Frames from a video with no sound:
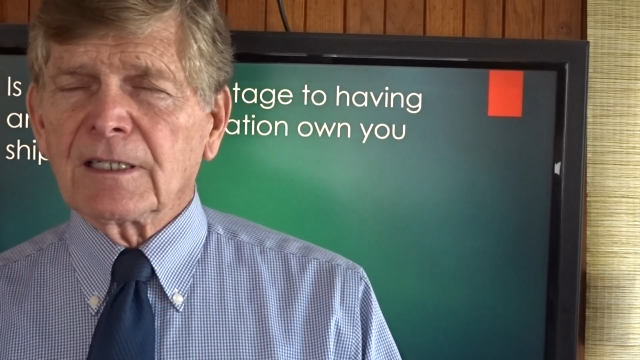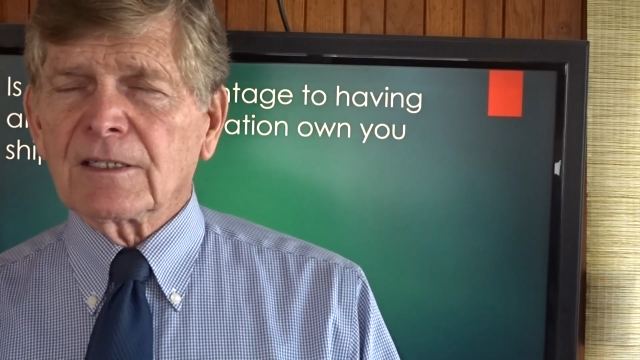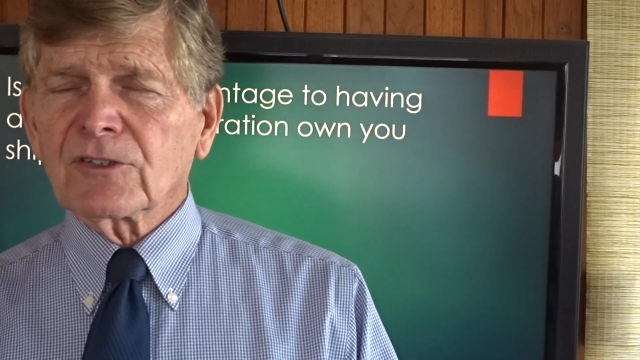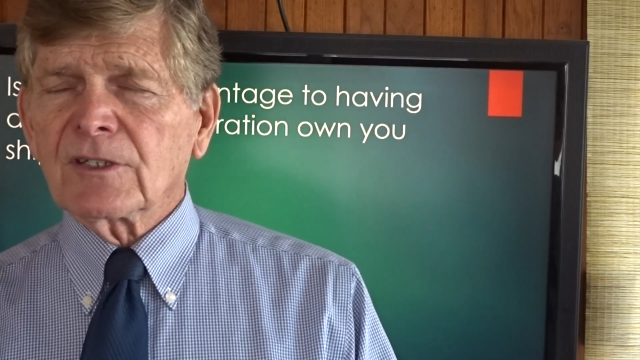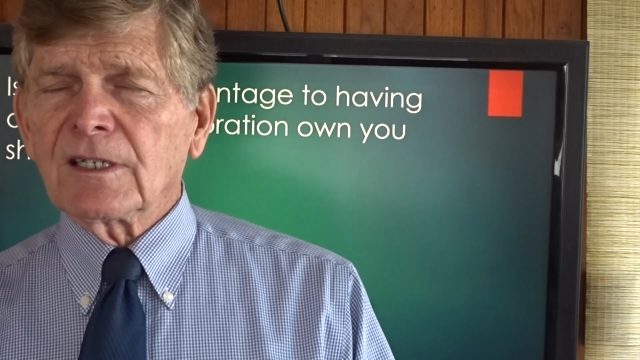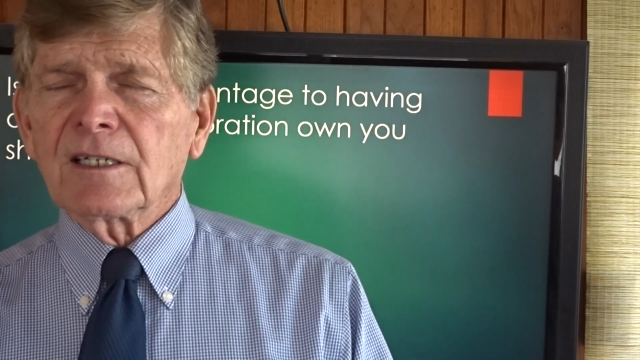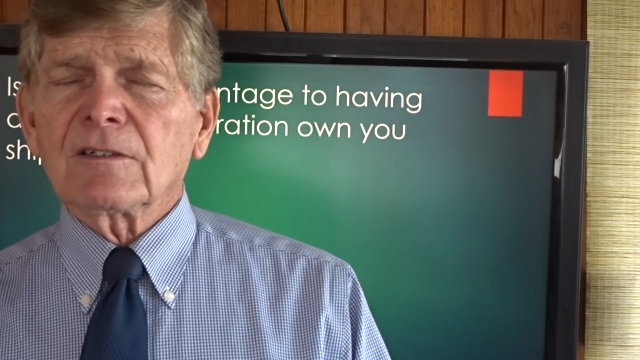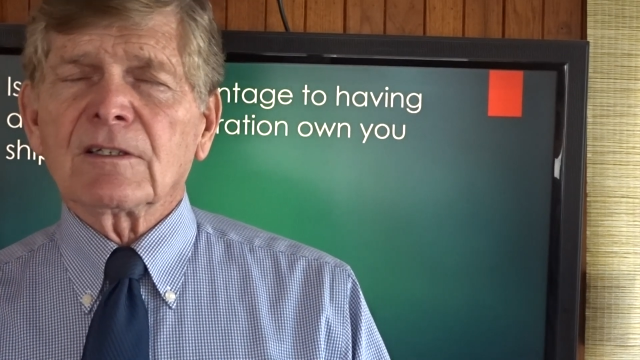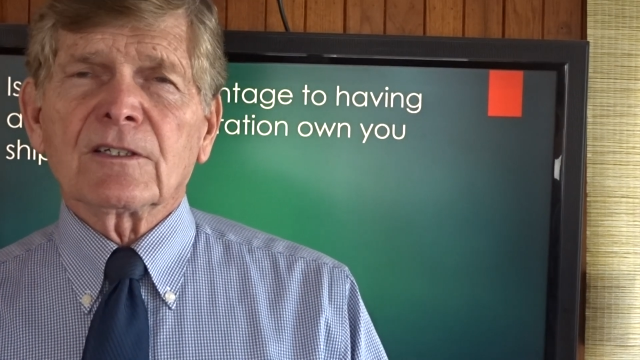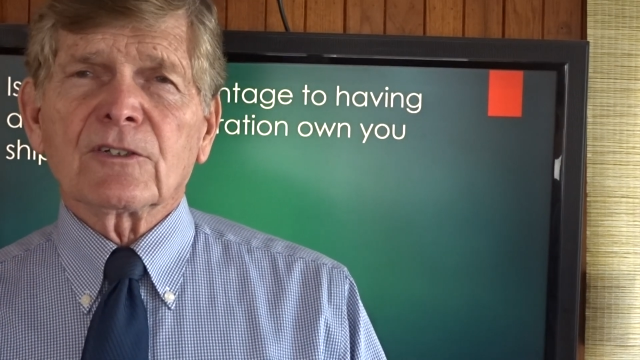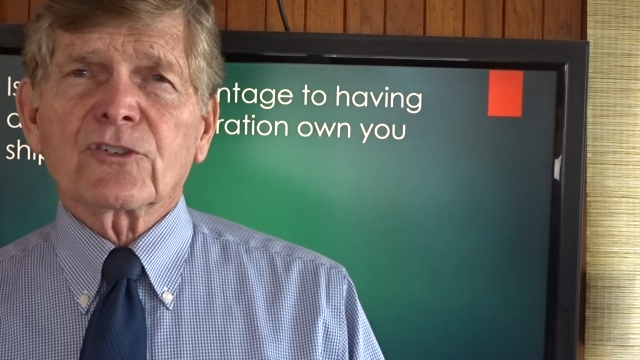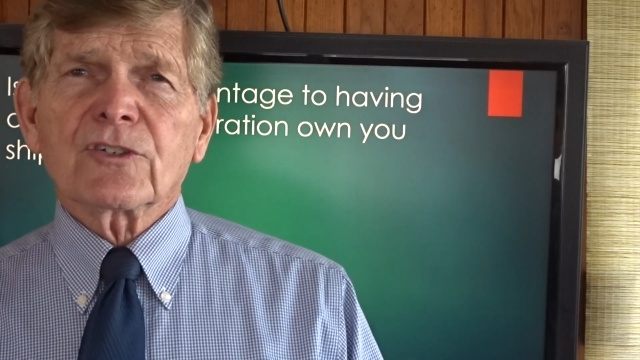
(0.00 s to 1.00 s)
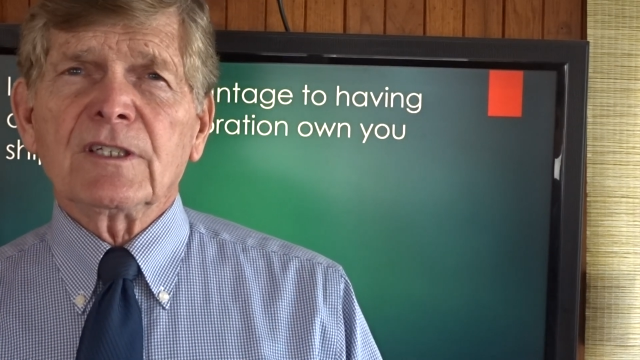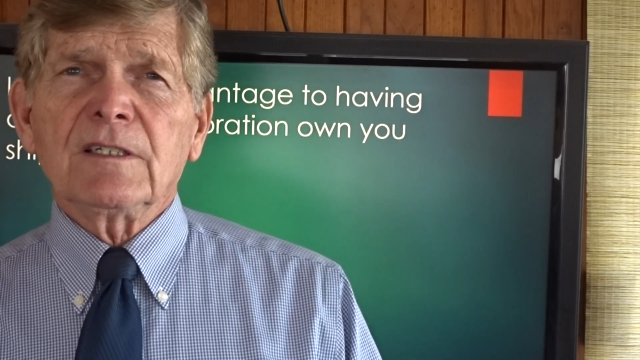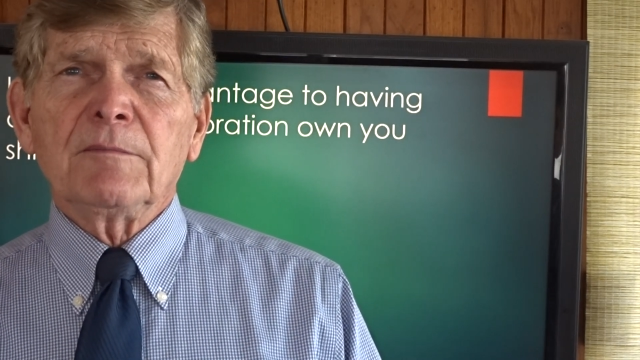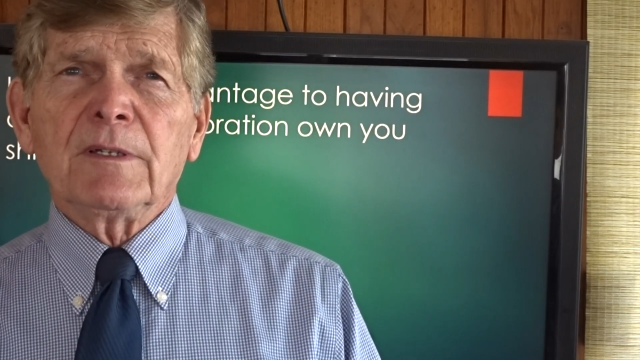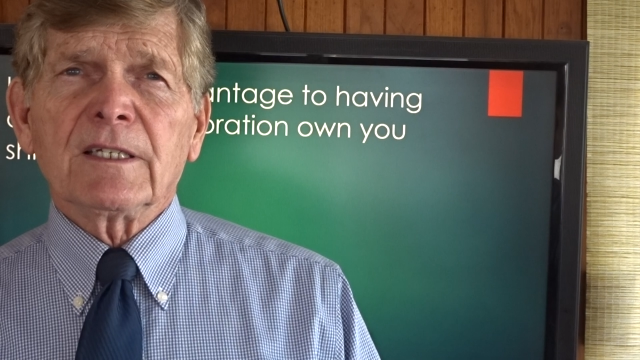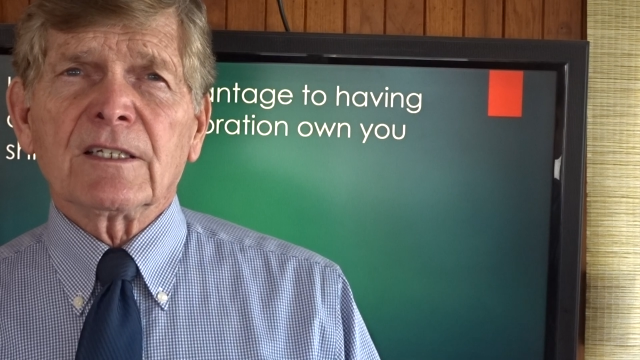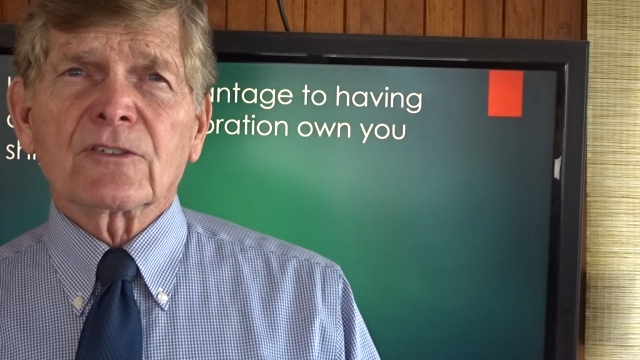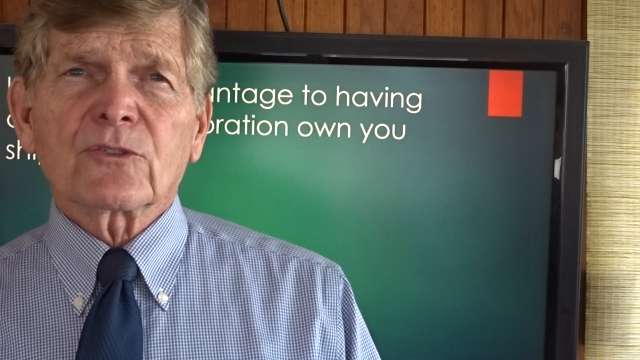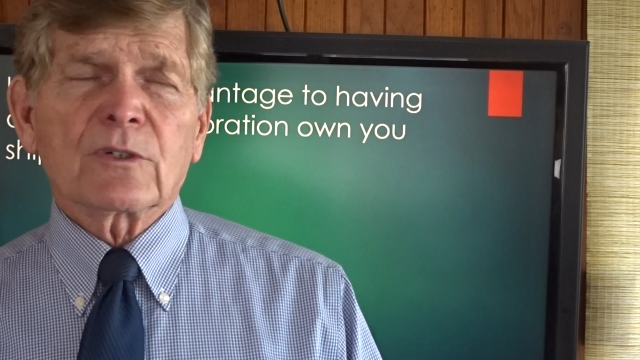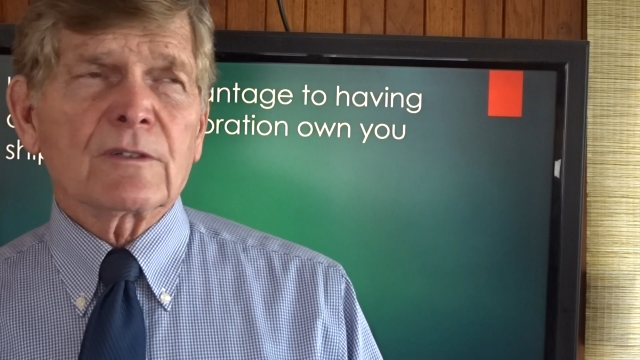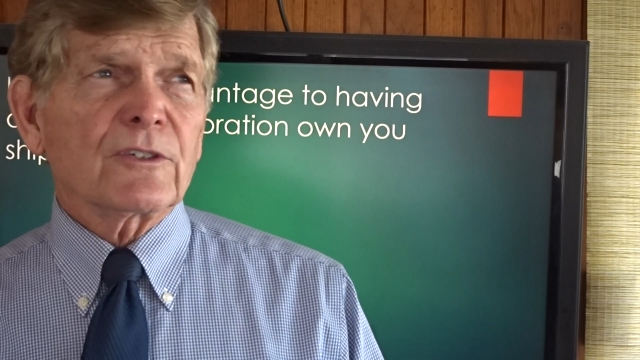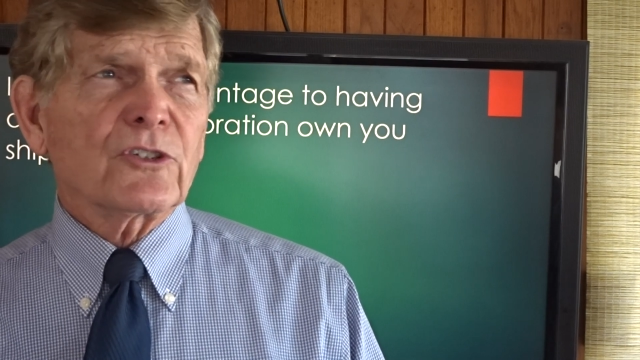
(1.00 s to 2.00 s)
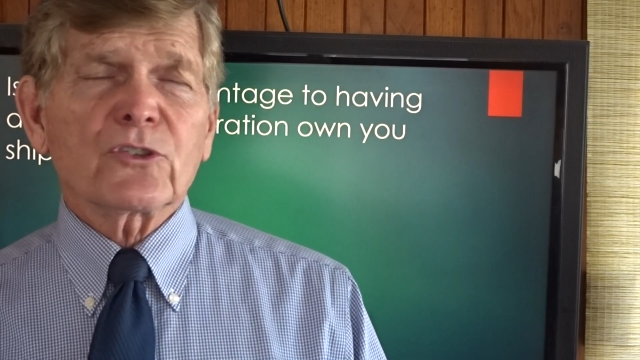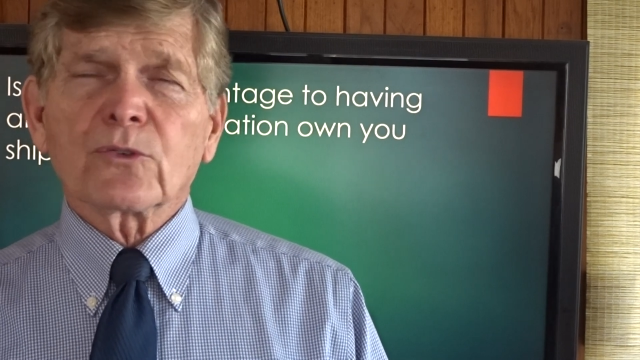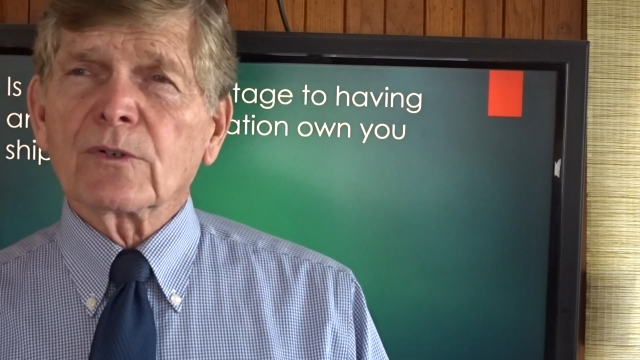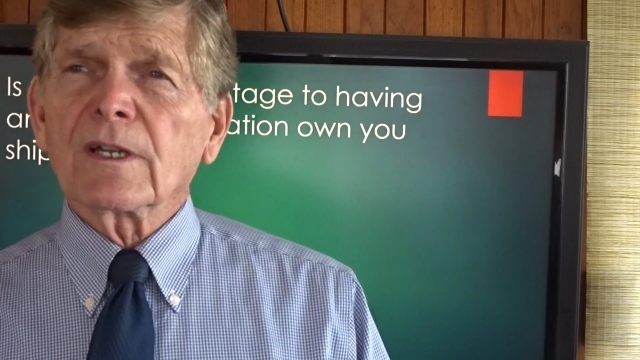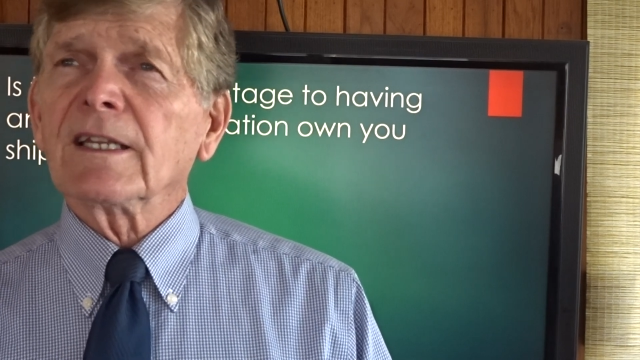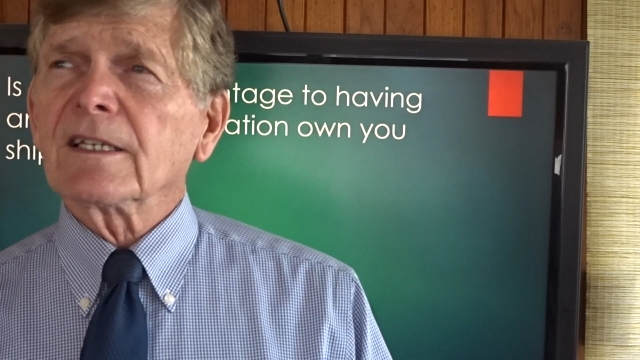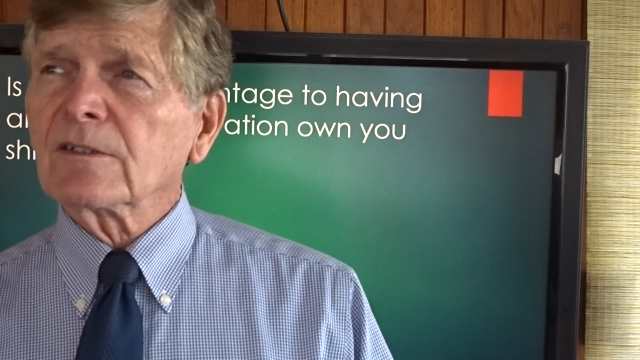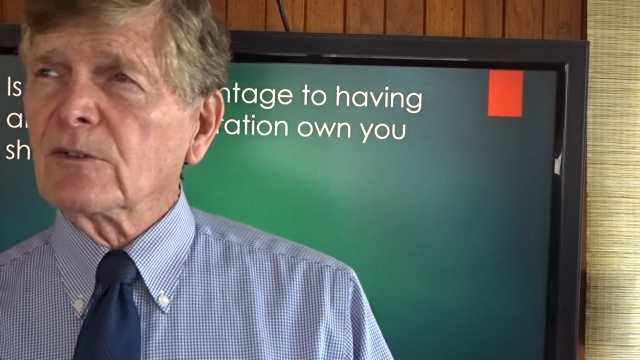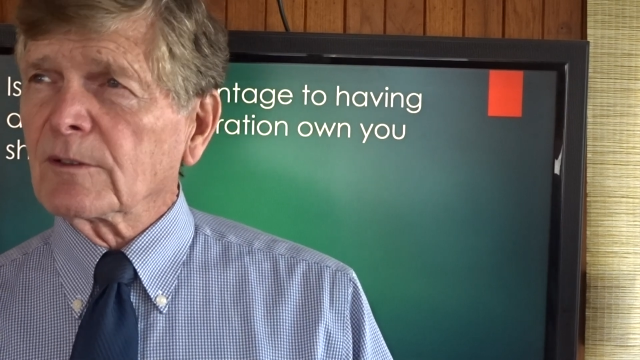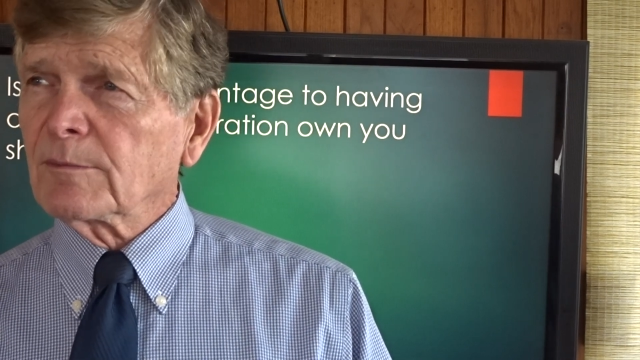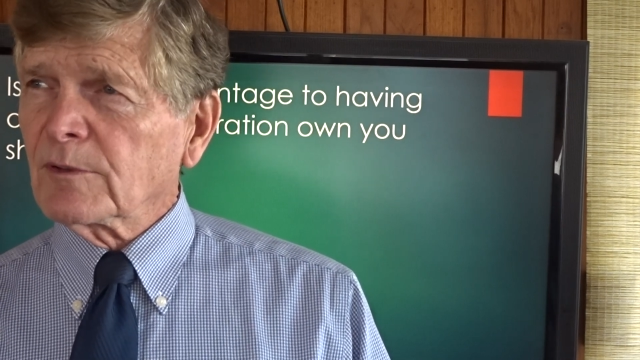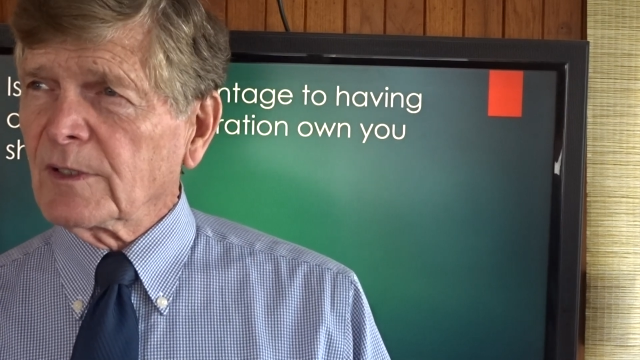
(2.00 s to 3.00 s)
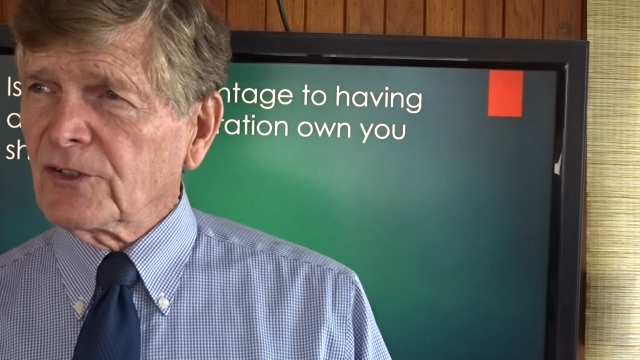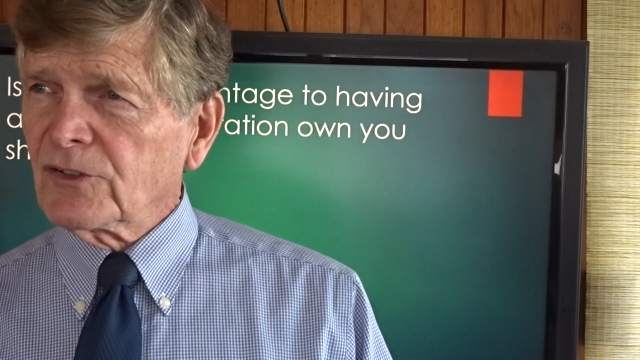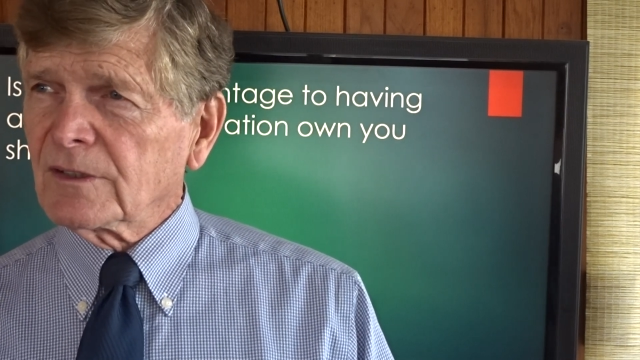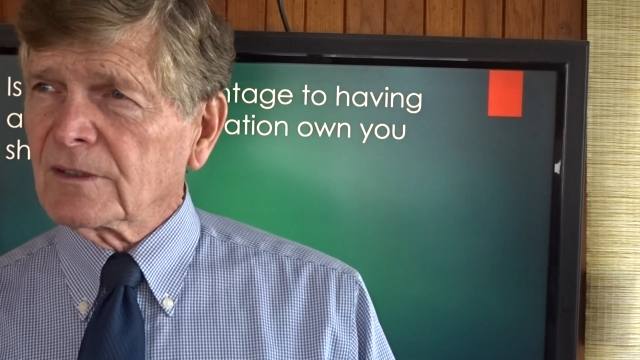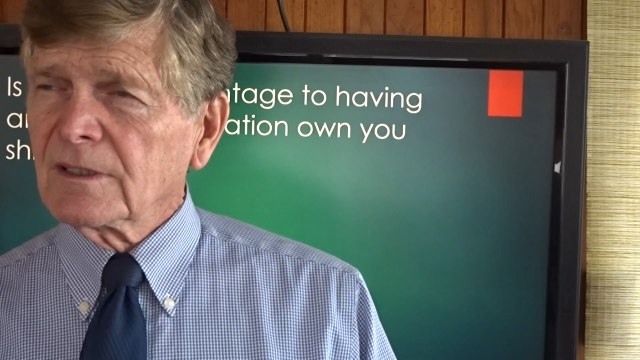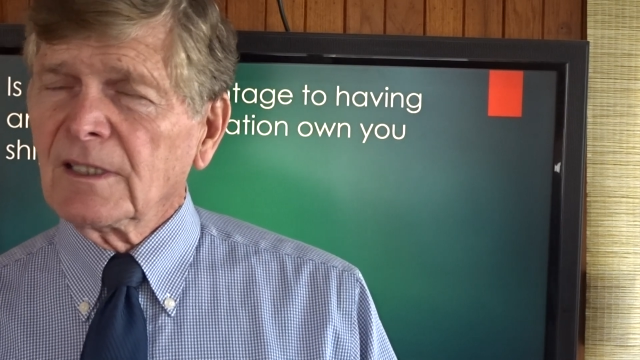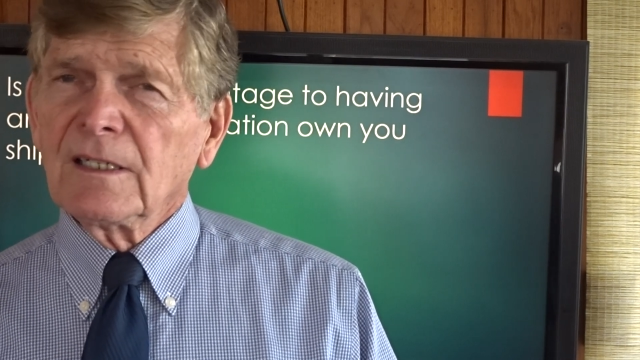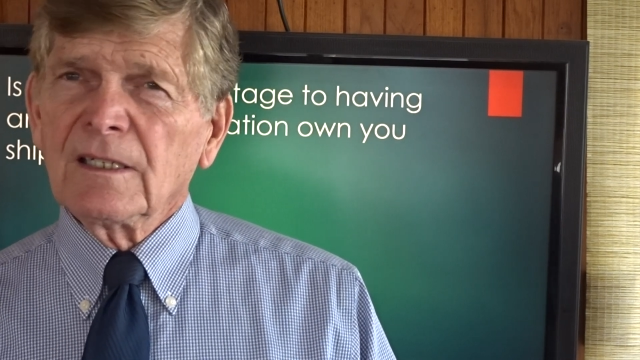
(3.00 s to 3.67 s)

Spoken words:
it as an LLC being a sort of a shorthand corporation.